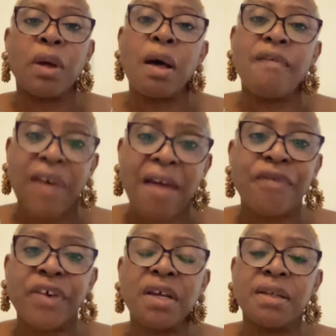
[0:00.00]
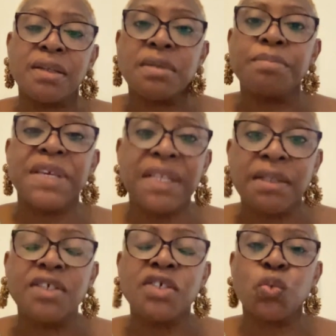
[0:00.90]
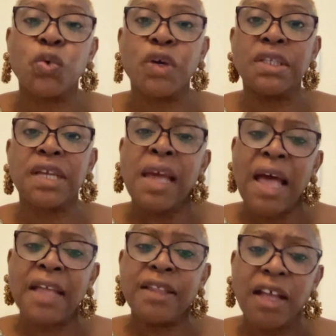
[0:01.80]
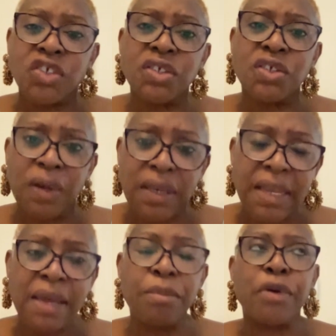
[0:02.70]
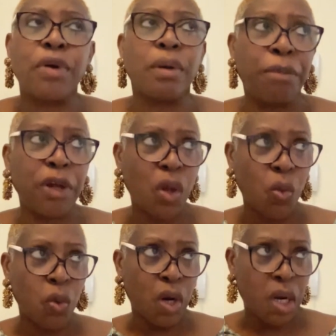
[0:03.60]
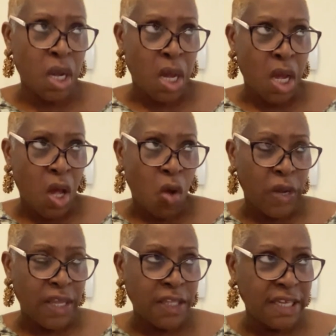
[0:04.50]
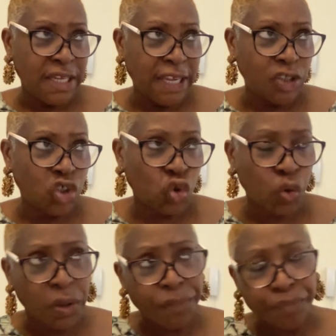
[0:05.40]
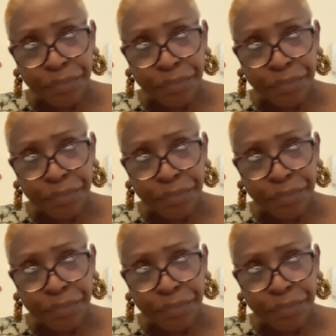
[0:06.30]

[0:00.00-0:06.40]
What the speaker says: of Africans built this world, and not just our labor, but our intellectual